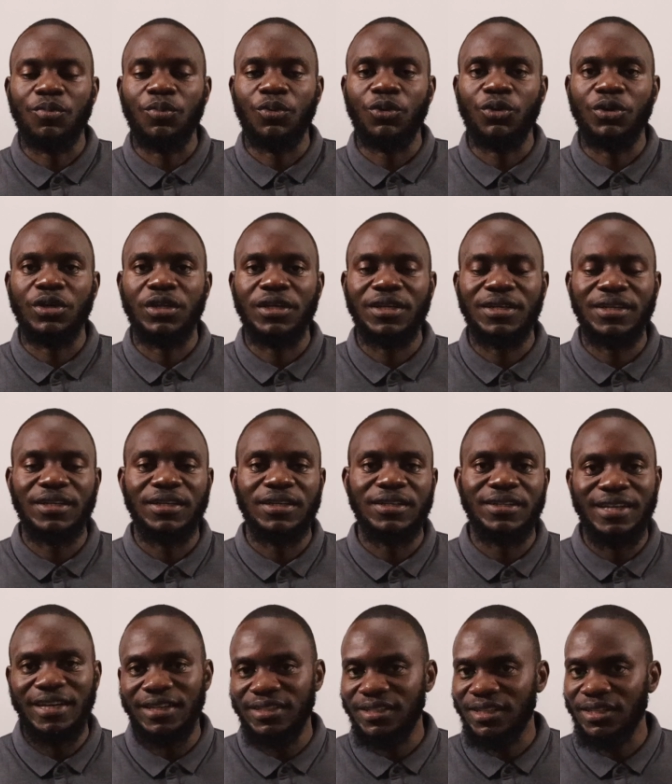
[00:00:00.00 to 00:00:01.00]
from chronic
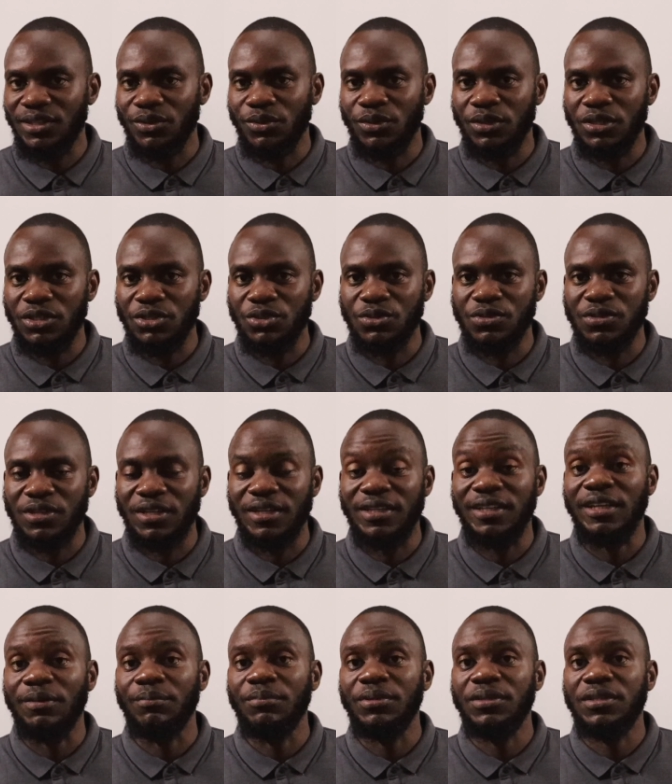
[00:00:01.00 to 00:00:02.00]
dietary conditions like
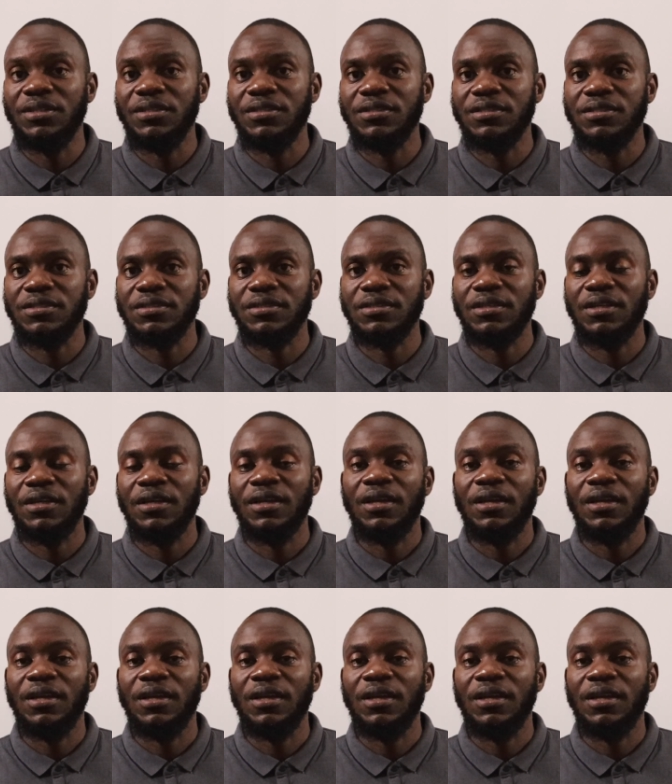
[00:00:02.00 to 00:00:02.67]
diabetes,